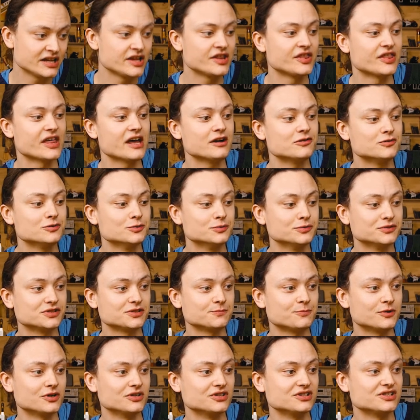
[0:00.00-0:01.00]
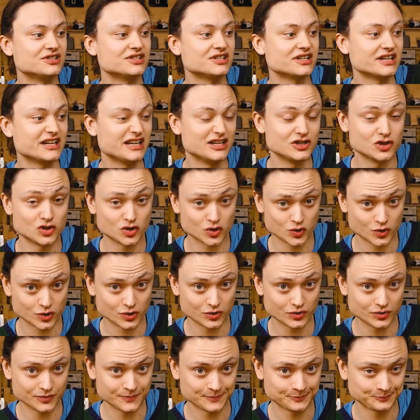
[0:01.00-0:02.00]
that will respond in
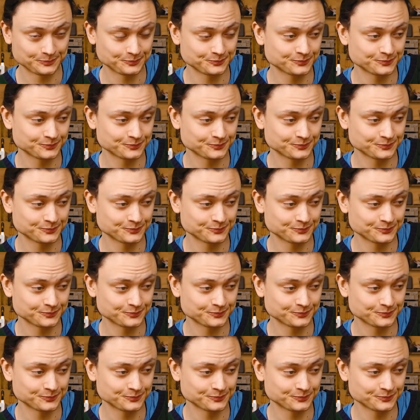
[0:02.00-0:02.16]
true,